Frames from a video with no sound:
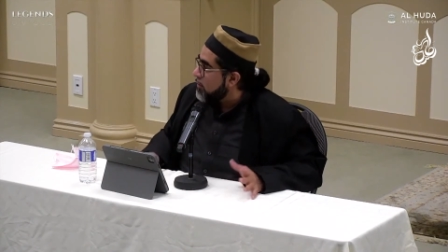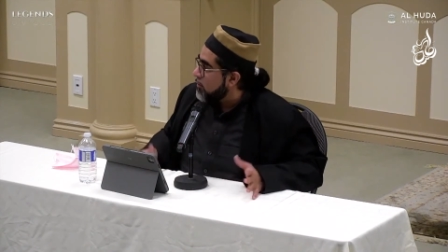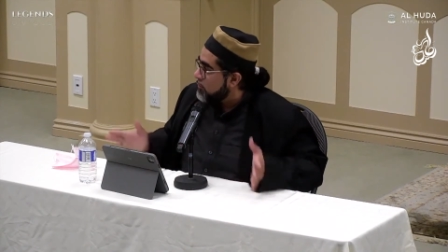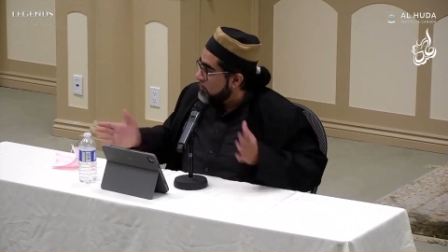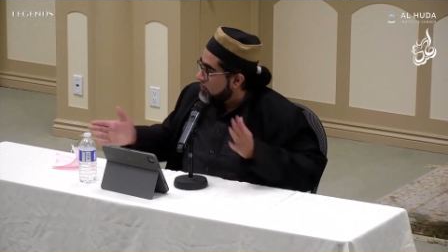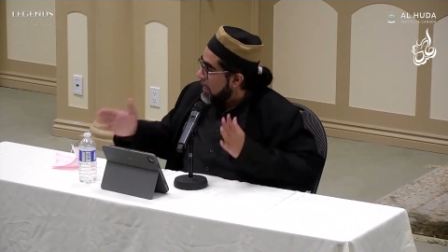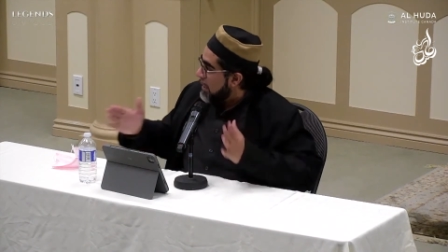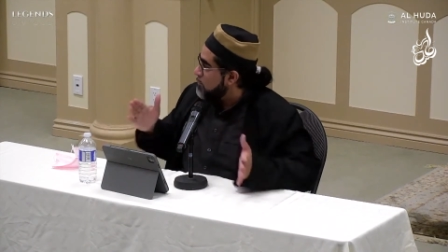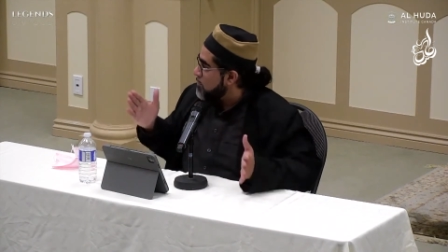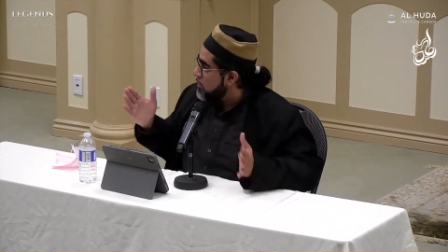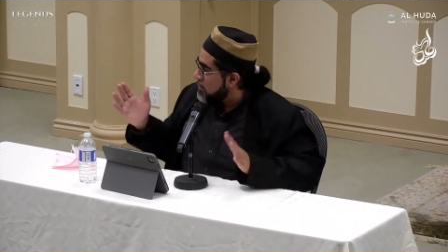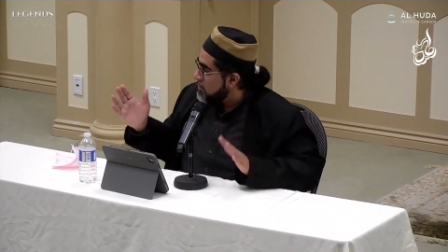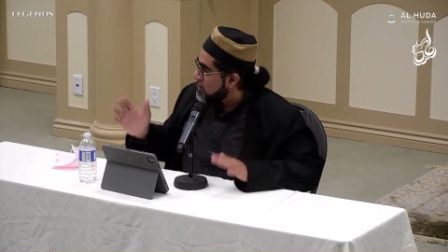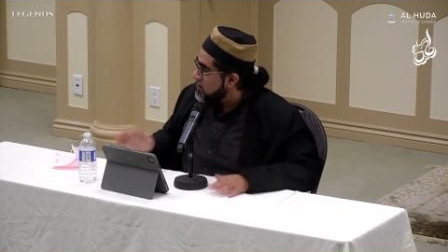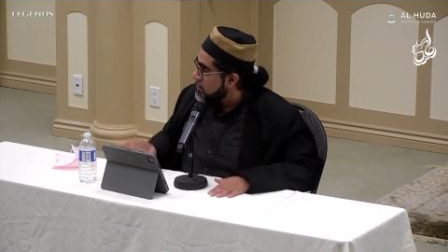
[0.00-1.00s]
You know, time
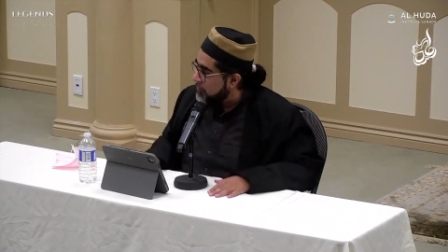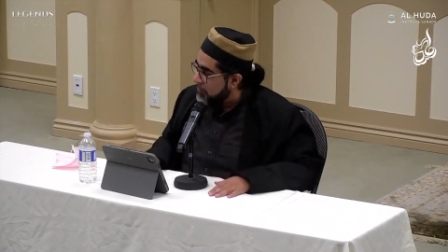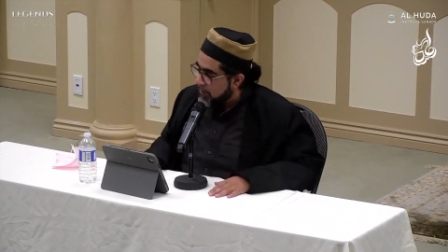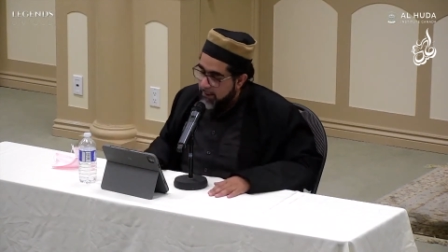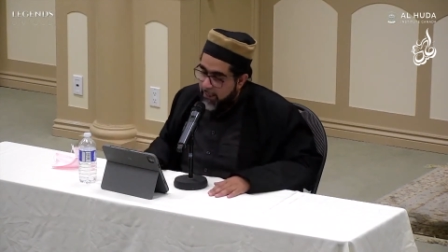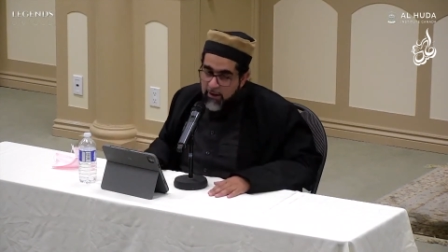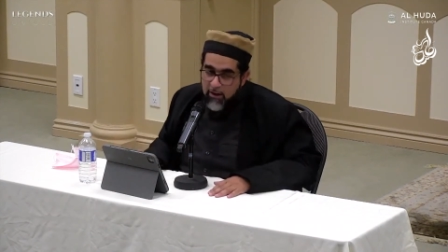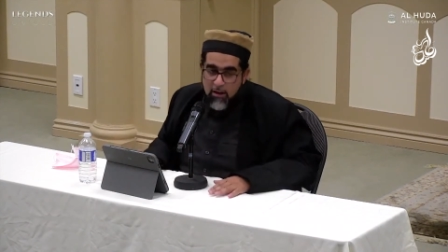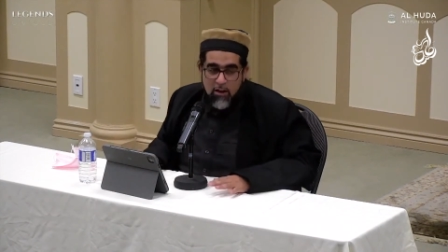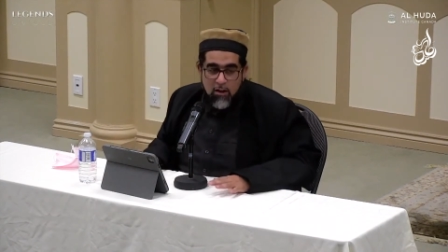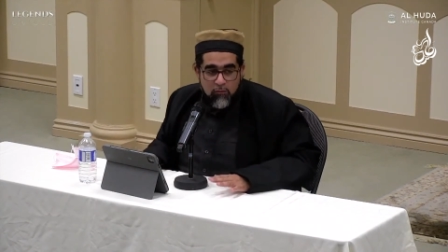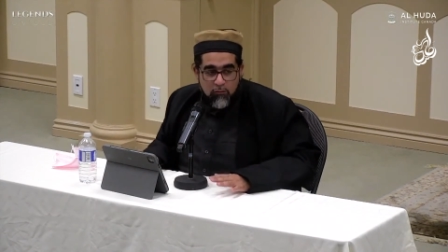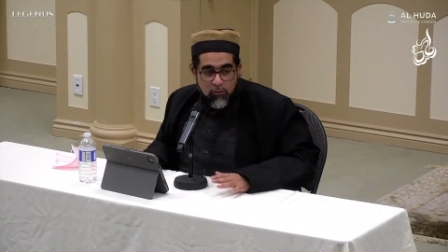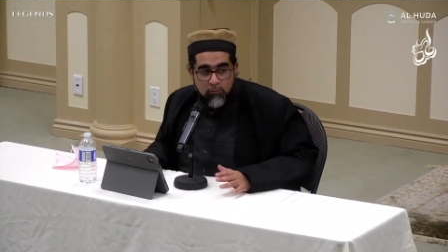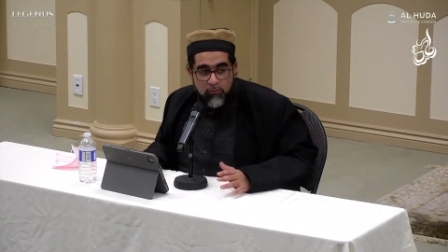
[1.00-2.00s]
change and stuff like that.
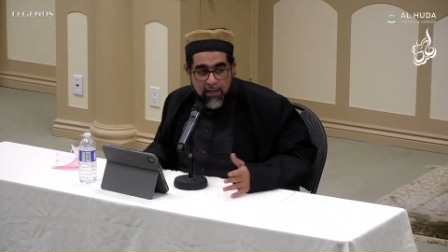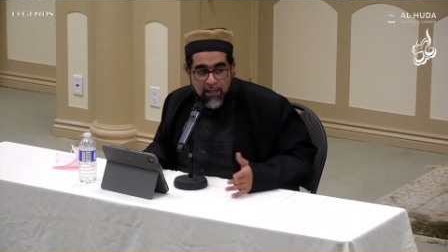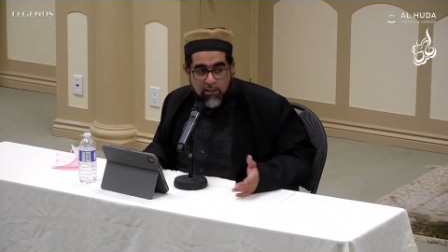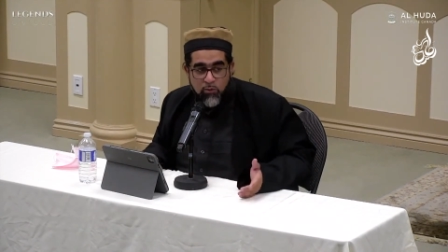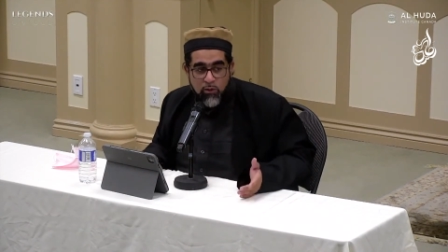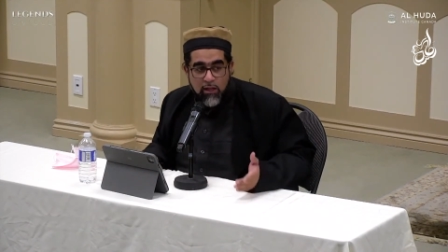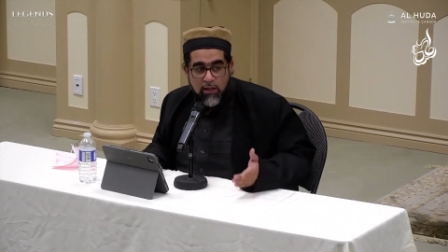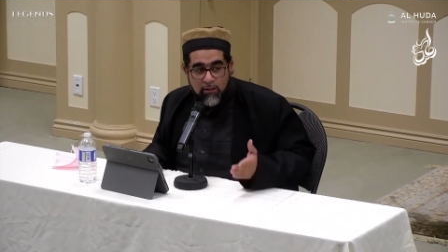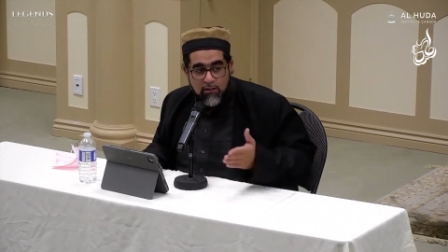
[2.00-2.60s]
From next week,